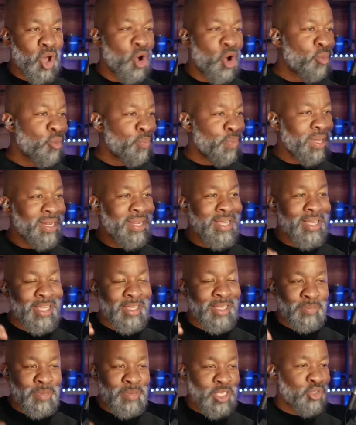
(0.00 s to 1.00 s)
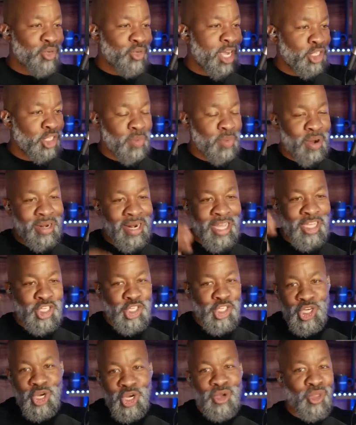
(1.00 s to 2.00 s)
be open, be transparent, and
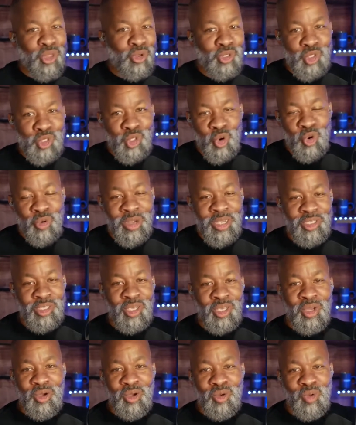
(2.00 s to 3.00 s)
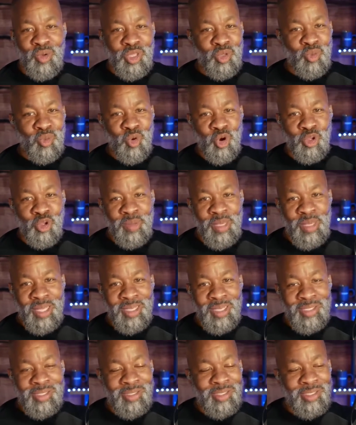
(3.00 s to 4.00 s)
share those stories with the world
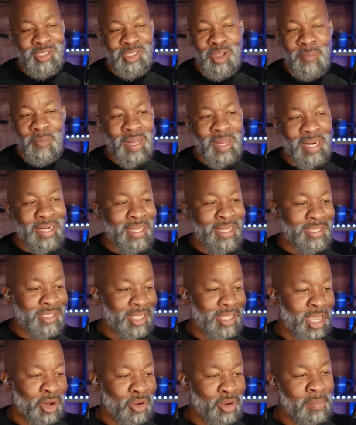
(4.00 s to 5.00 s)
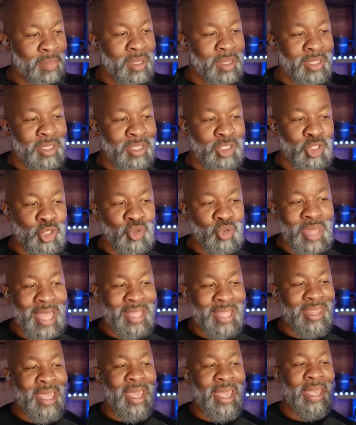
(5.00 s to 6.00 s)
because somebody needs to hear them. Do
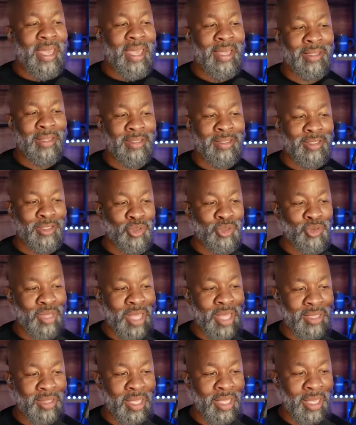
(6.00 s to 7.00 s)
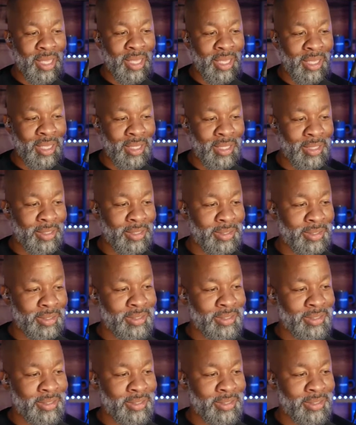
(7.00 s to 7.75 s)
that thing. Do that thing.